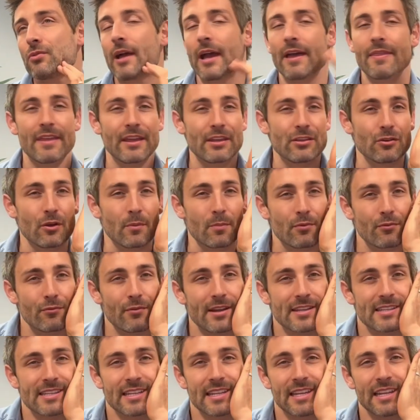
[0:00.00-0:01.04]
and then you're
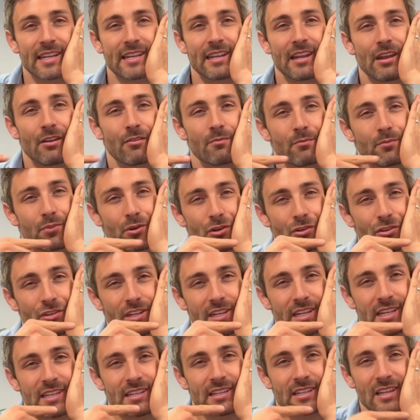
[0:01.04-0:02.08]
pressing in, pushing
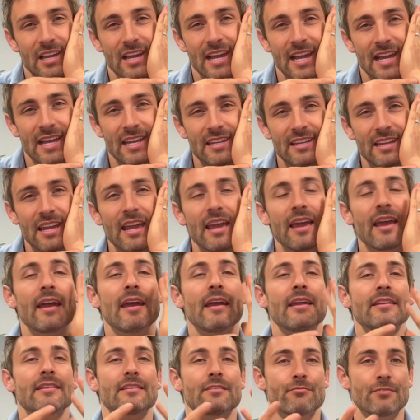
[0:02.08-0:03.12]
into the hand
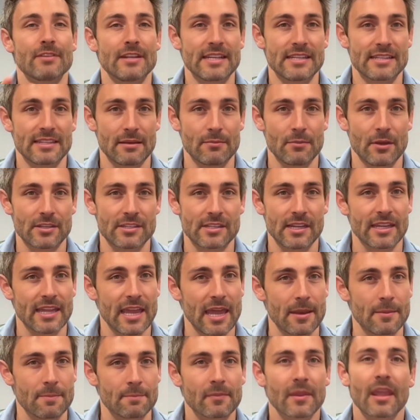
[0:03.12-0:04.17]
to release that muscle
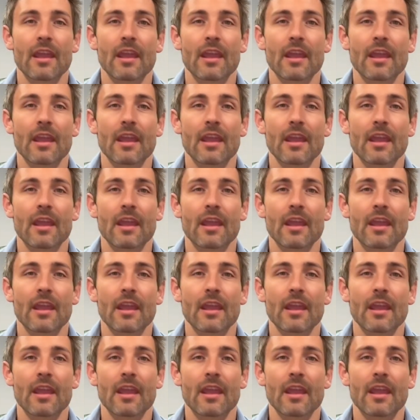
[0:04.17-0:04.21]
again.